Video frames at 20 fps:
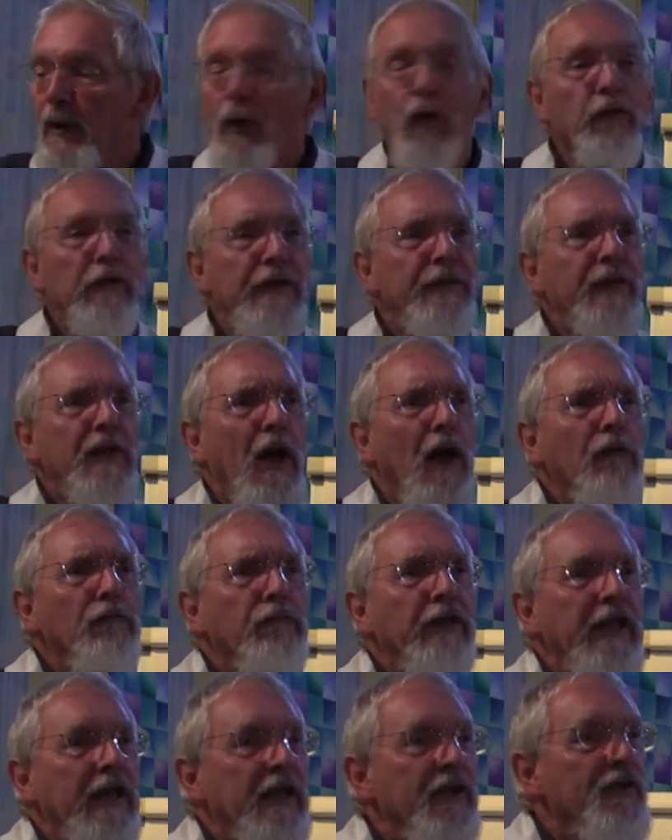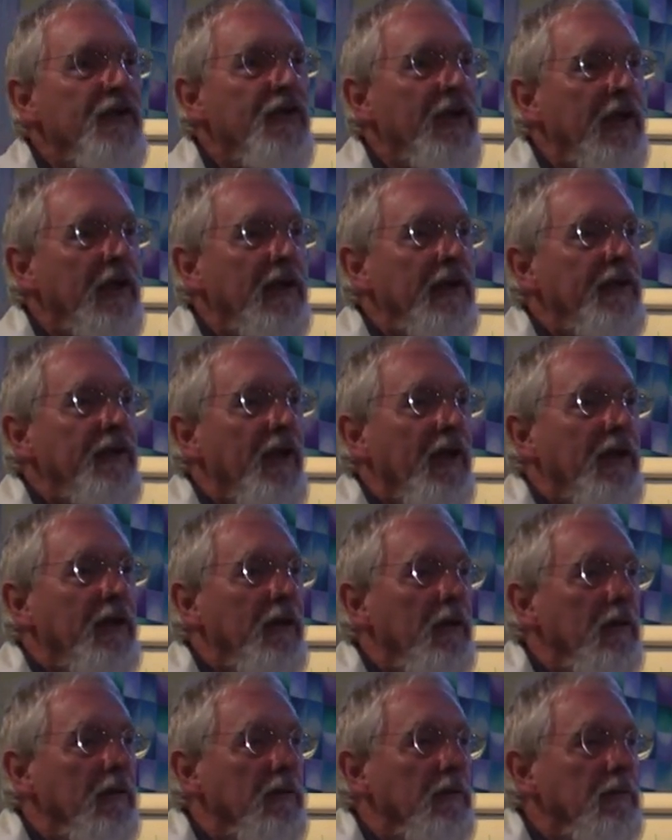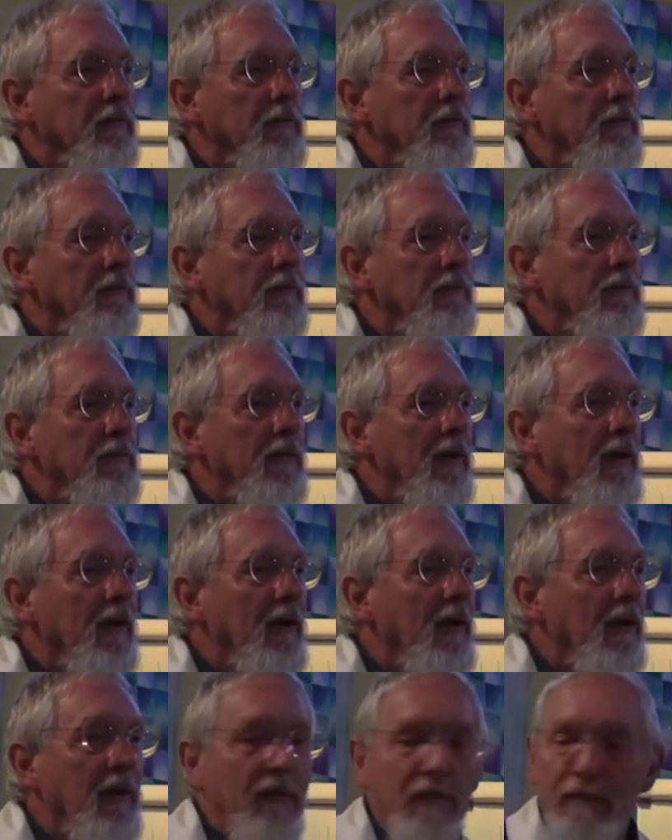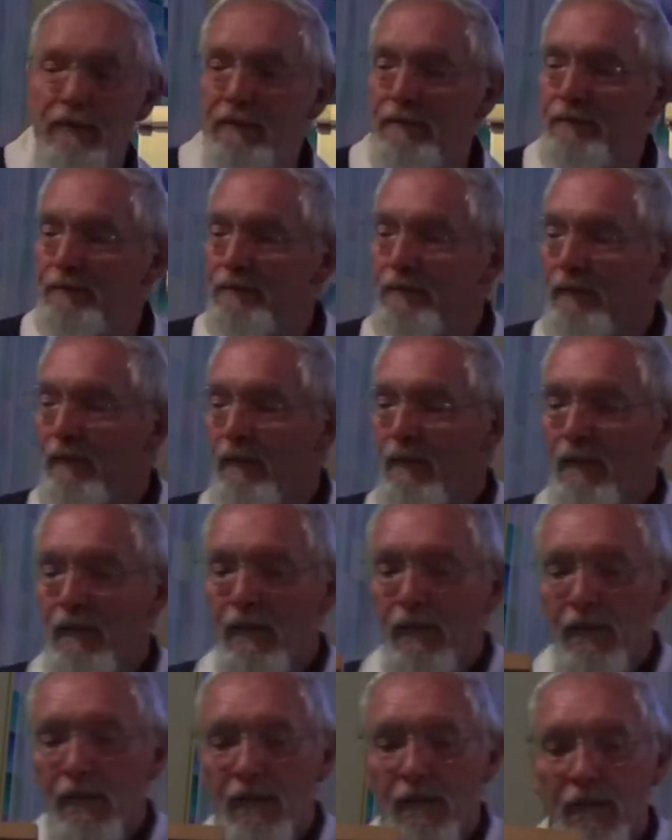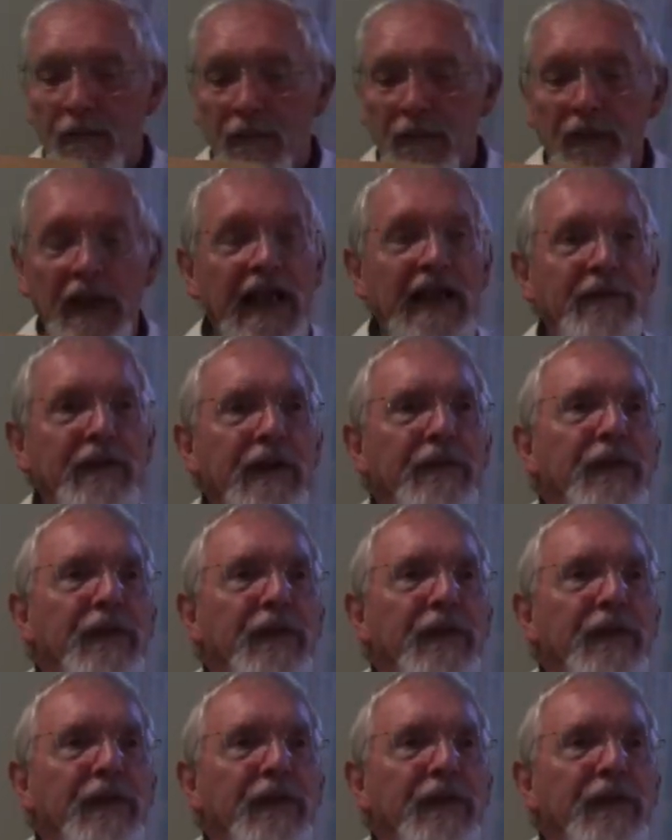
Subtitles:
or even unrealistically take on. Even